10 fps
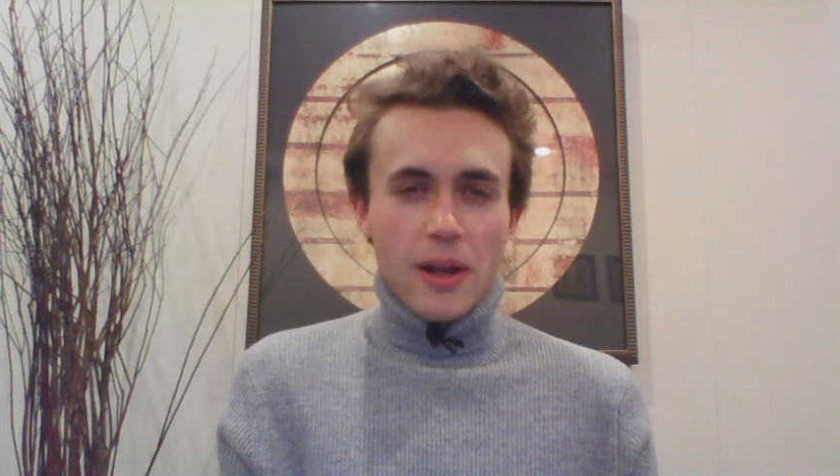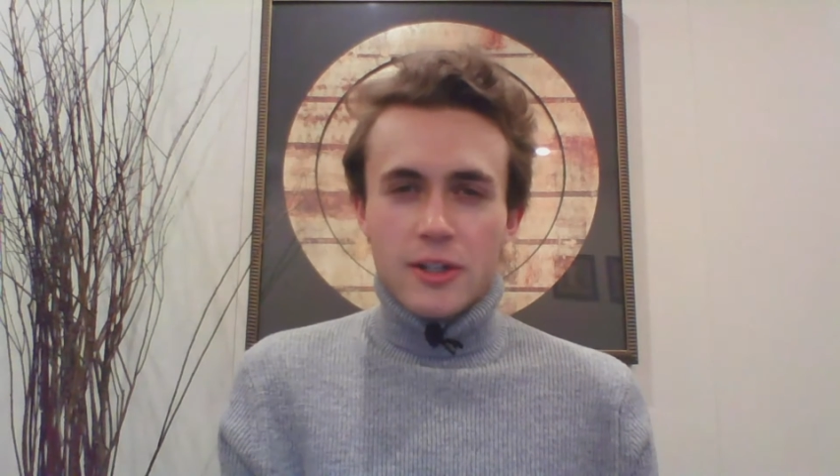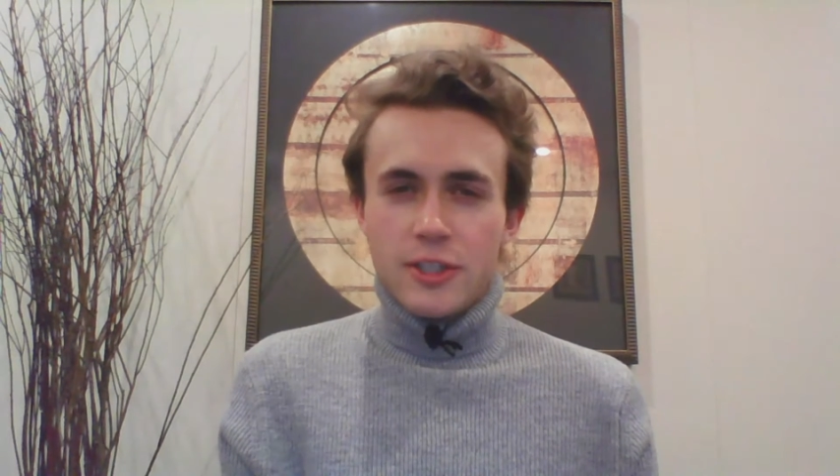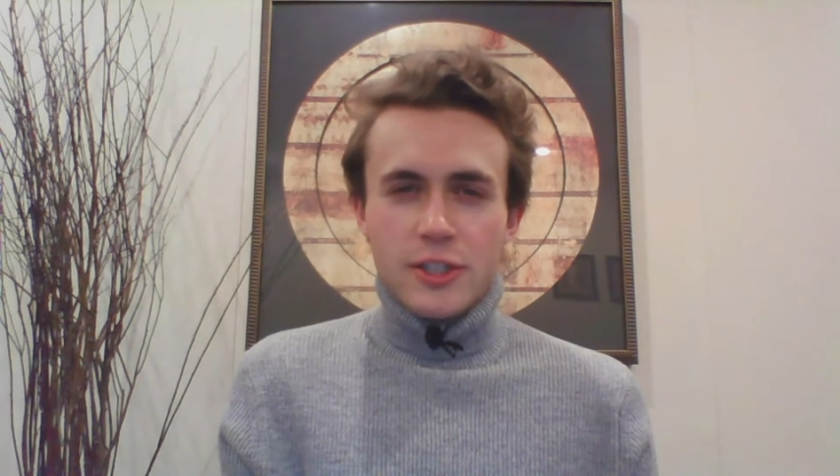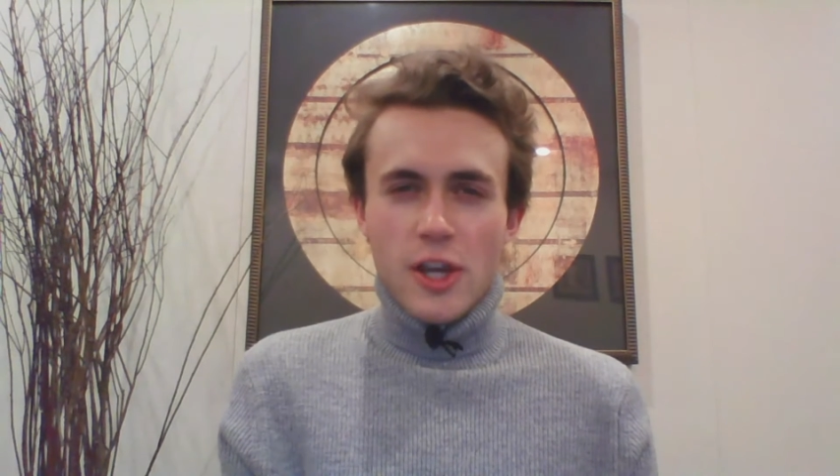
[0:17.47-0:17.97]
Uh,
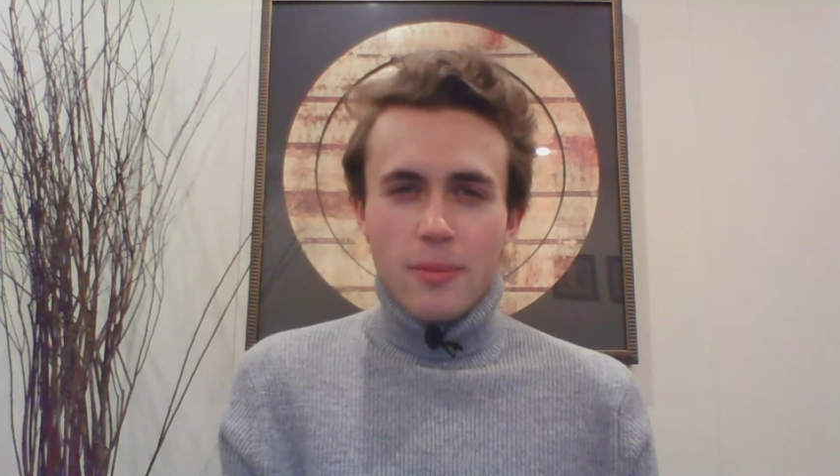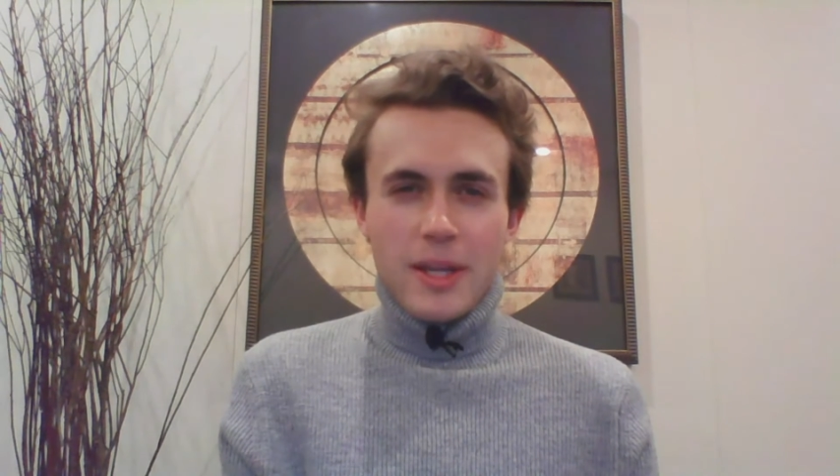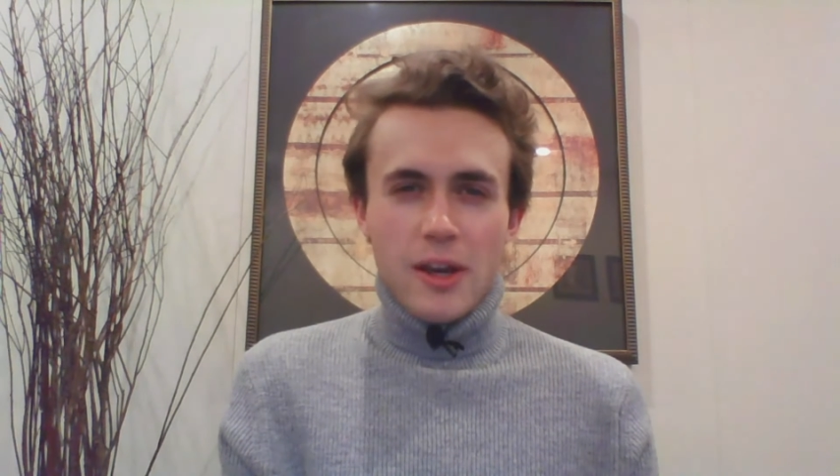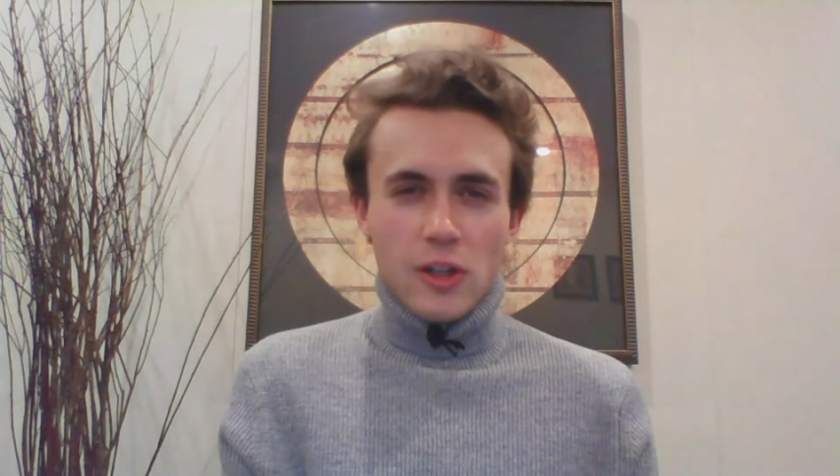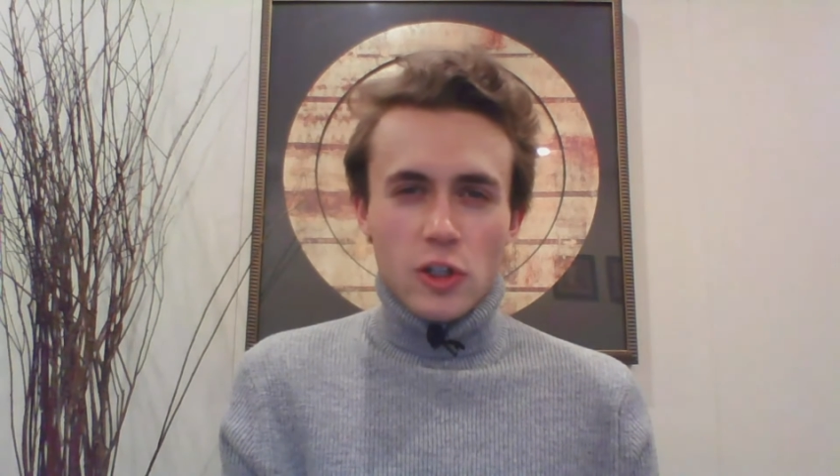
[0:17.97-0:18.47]
could you tell
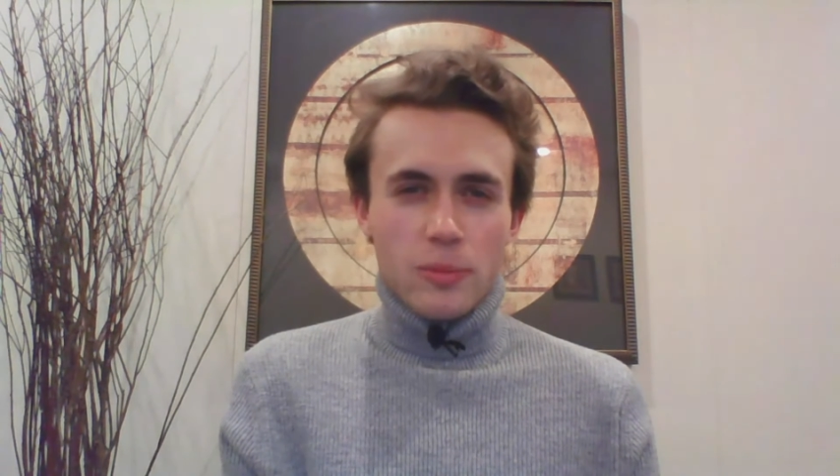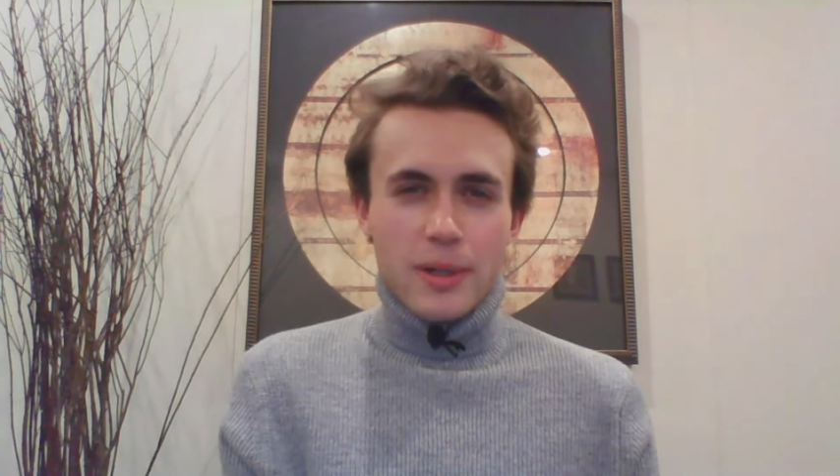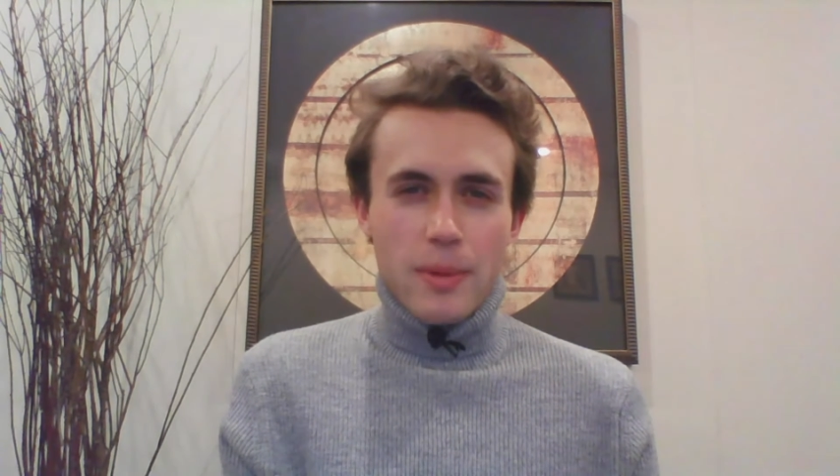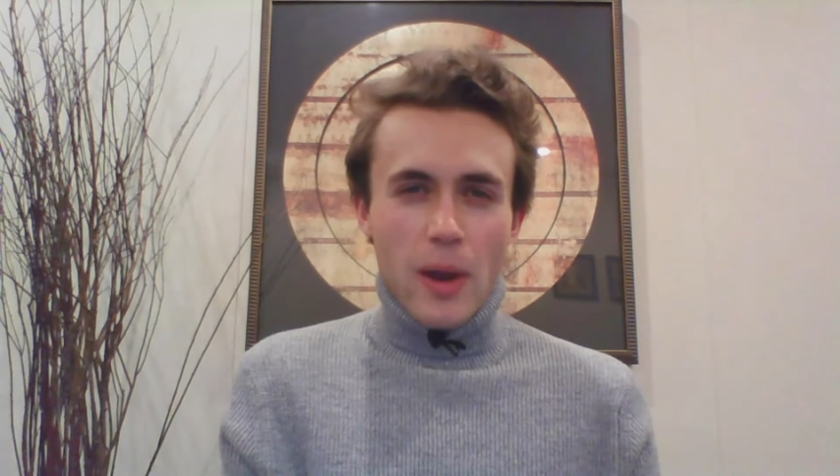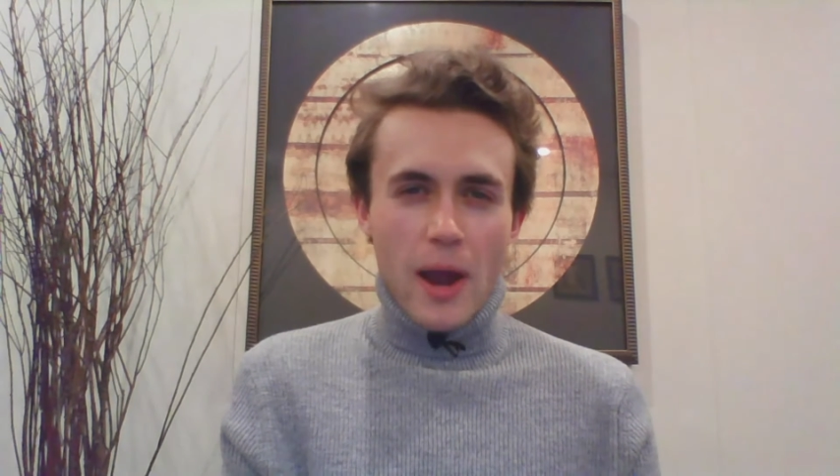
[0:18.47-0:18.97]
me a little bit
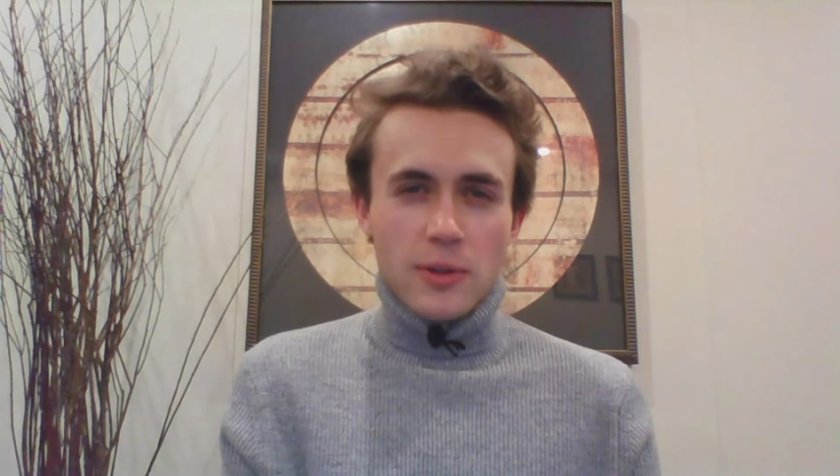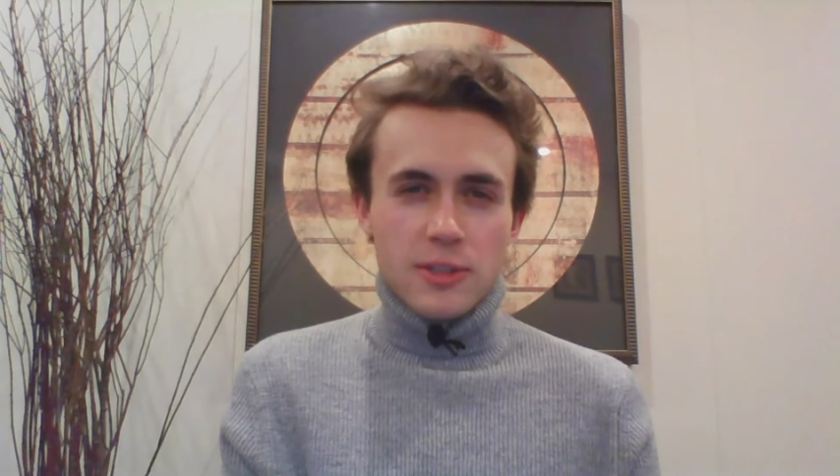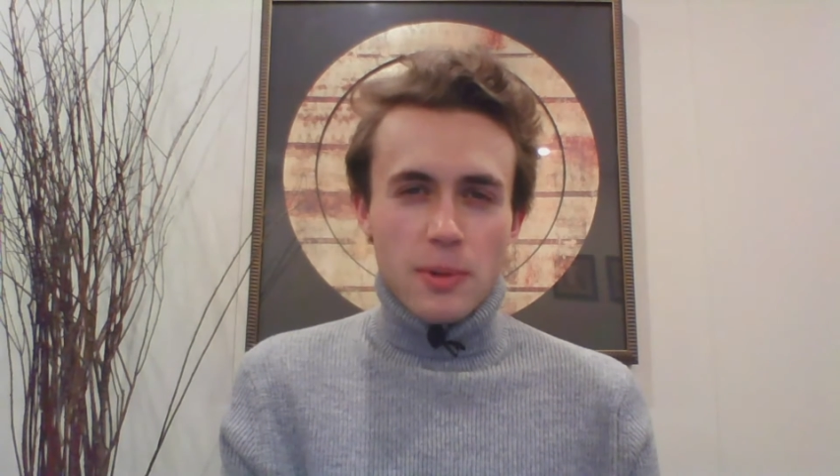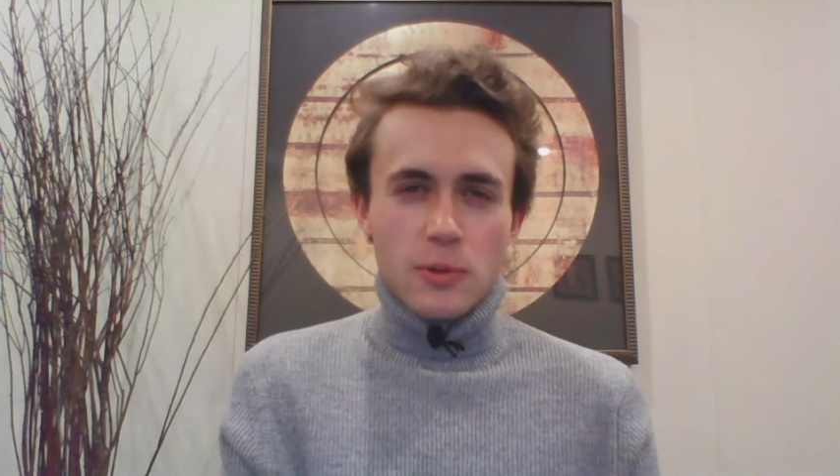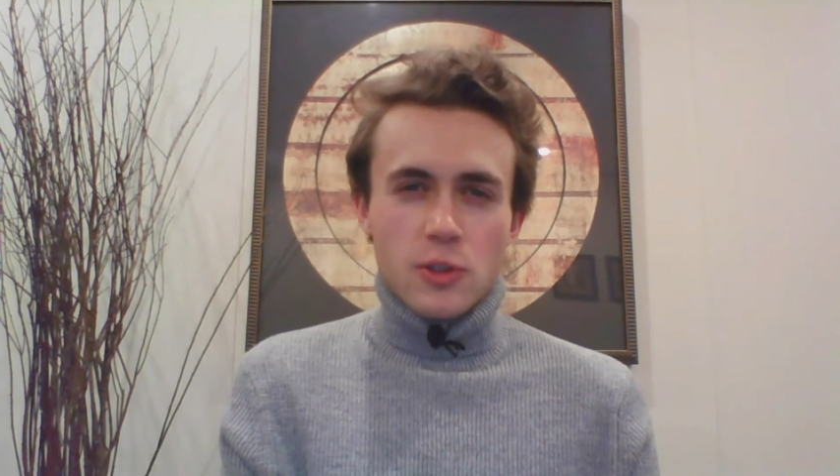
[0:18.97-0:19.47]
about how it's
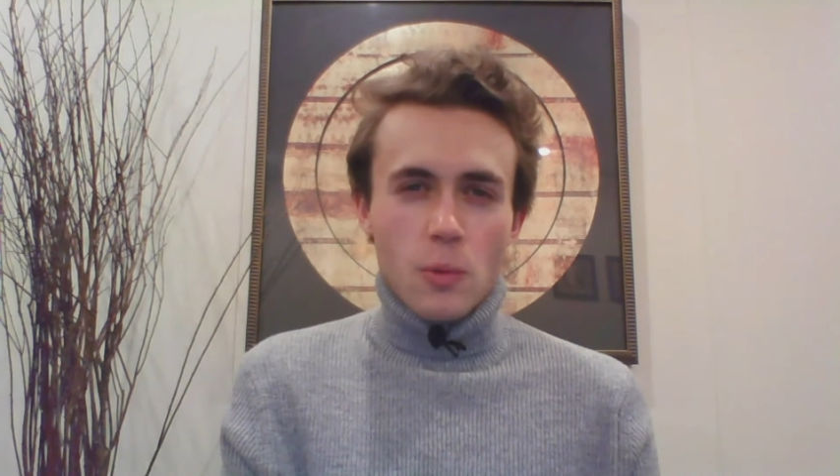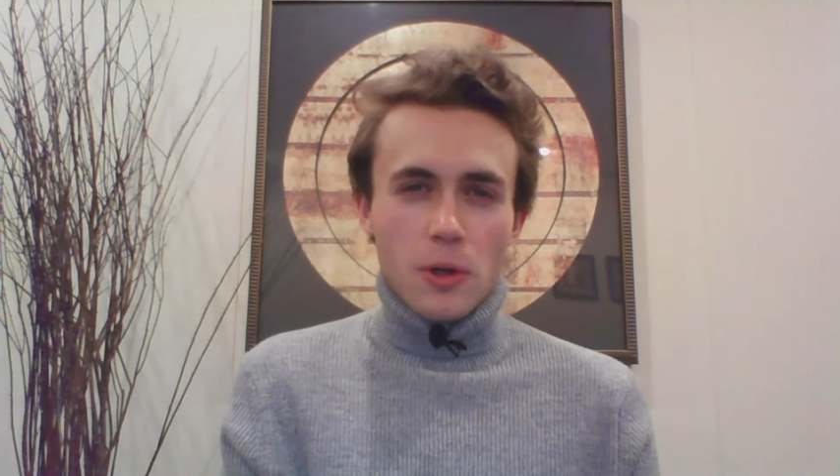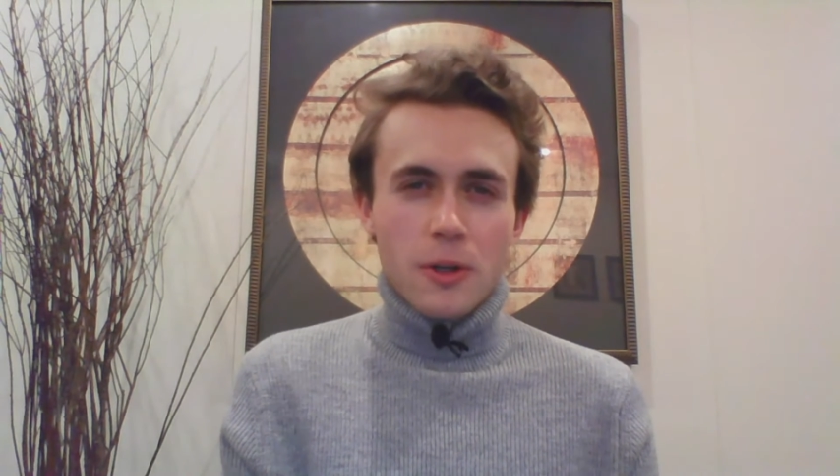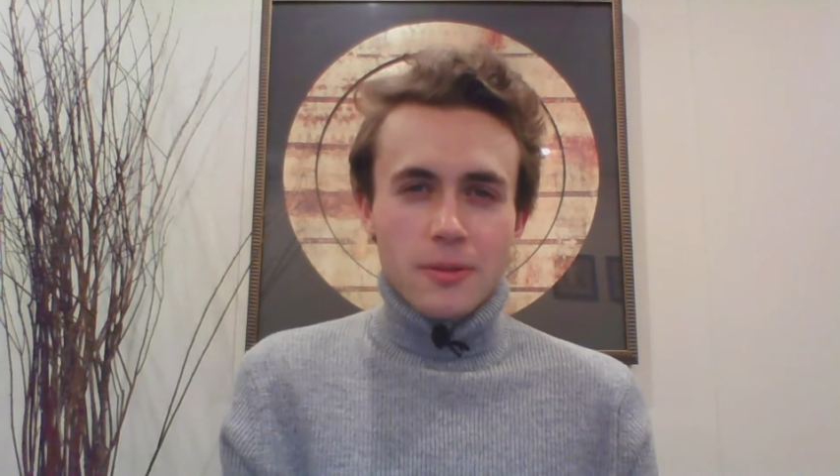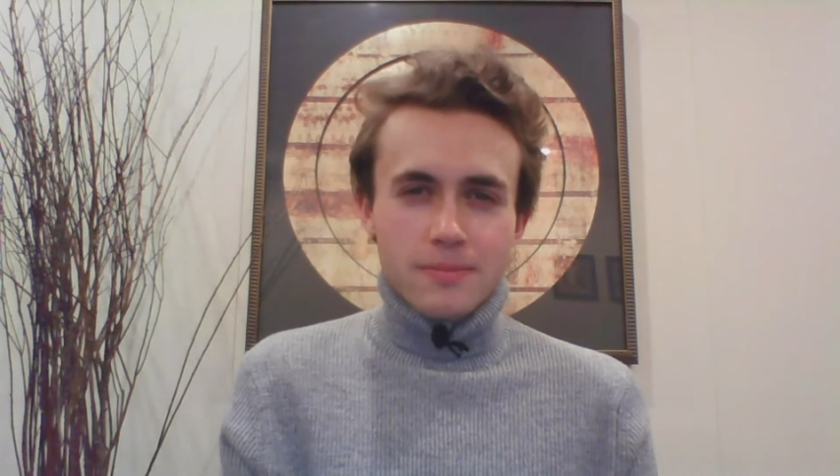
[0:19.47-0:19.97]
supposed to
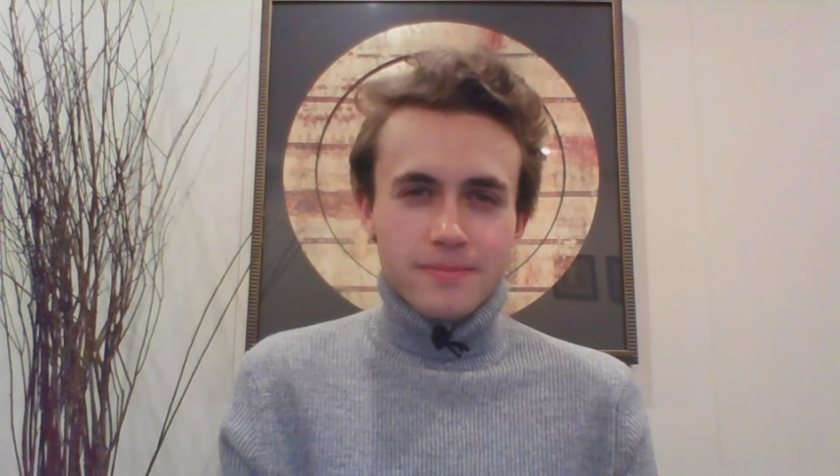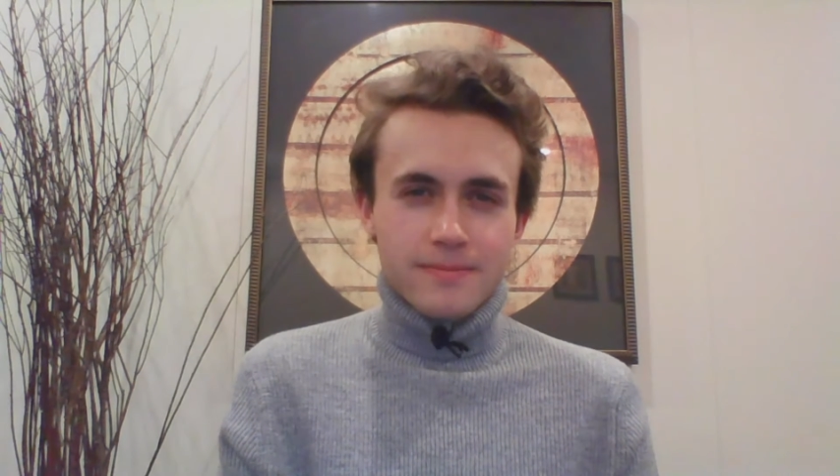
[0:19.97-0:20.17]
work?